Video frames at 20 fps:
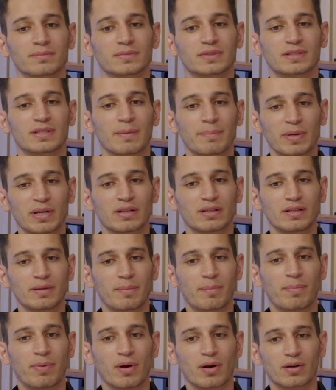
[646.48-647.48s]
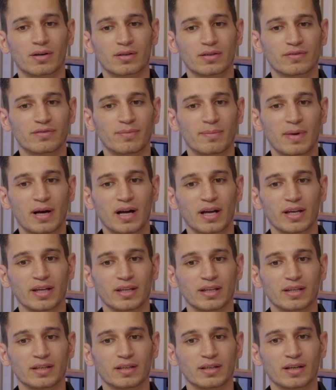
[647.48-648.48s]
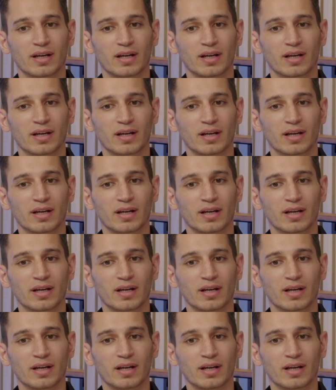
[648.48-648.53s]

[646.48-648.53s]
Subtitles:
typically, part of my